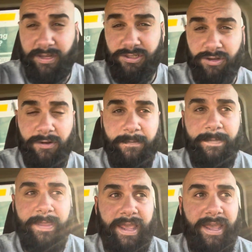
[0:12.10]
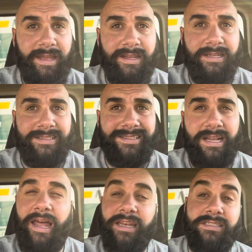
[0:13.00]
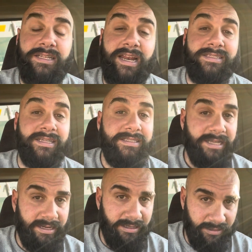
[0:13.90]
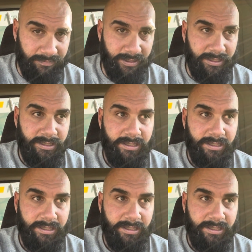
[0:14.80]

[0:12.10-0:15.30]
sure, and it is not listed as inside delivery.